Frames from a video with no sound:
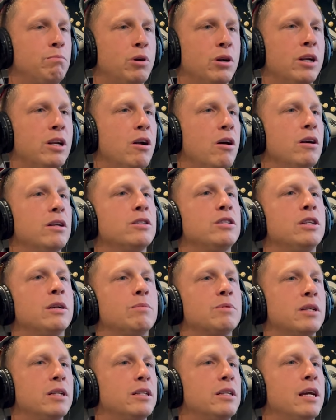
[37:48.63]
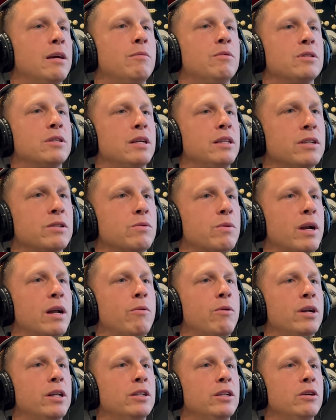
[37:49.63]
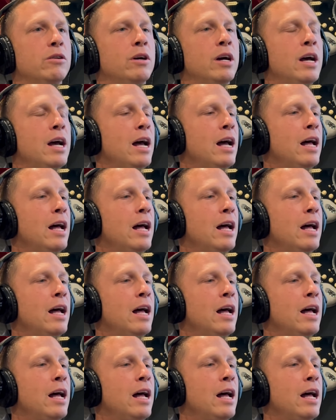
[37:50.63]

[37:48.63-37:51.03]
putting all his chips on the table and said, this is what I want to do.